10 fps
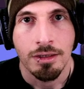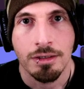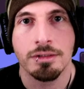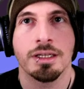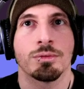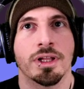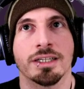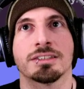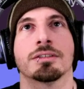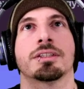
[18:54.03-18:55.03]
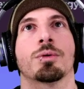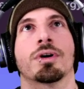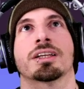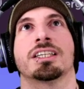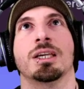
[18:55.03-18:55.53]
they want
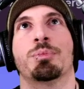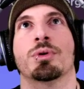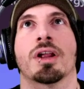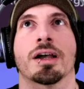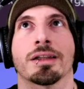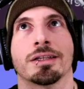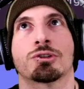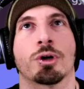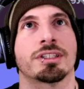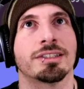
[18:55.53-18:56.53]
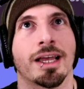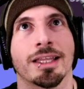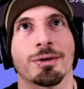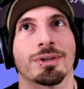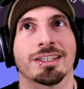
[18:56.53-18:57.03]
to keep you logging in throughout the
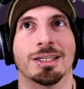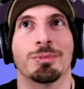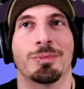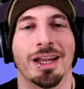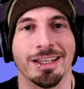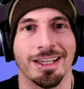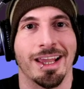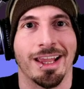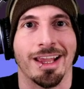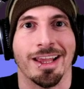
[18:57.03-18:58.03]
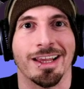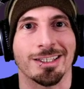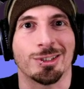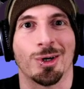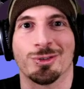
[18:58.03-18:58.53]
day. They want to keep you like,
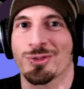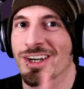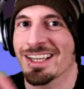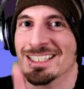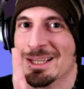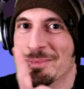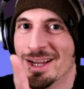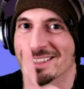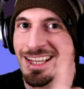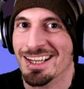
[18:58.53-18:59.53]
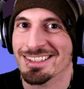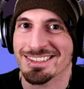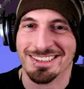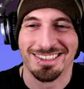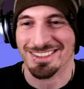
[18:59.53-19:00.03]
yeah, don't forget about
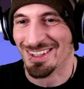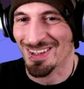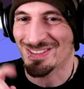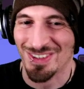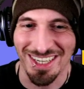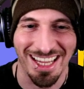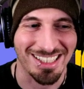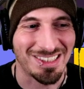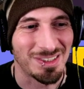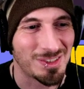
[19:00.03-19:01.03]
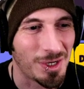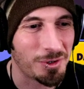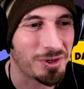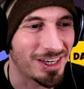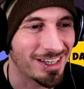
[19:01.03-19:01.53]
us. Don't forget.
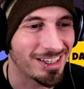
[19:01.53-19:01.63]
So,